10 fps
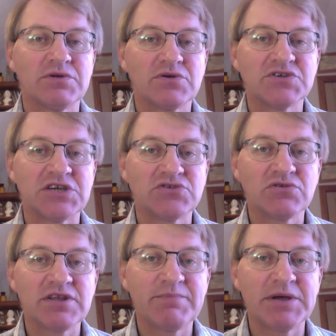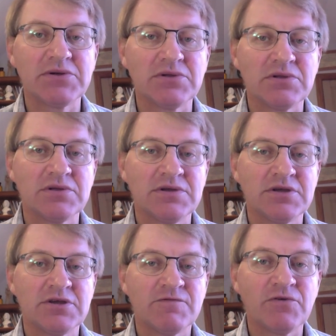Because they took the pill
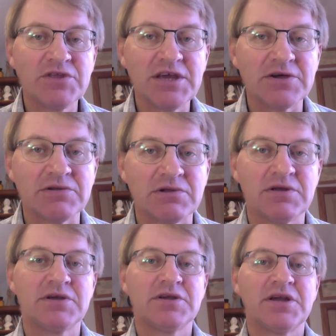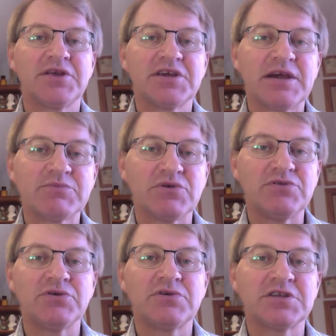for the ill, and they kept on
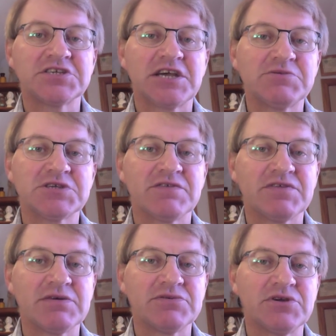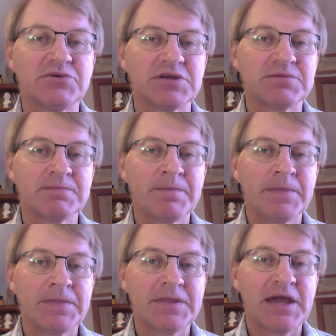doing the same stuff they were doing,
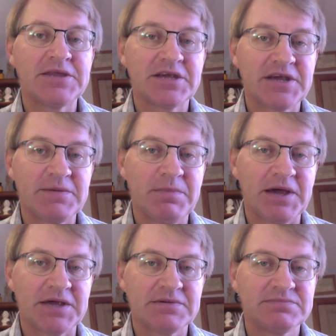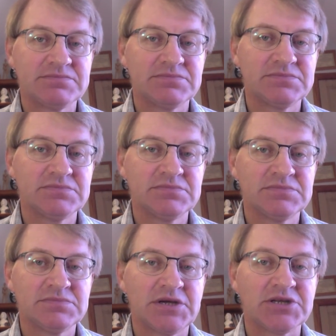and they came back.
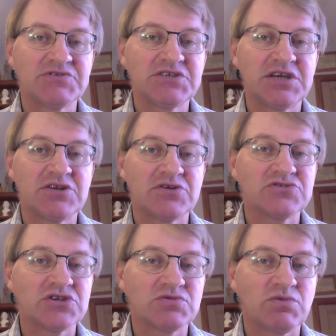And I've seen it not just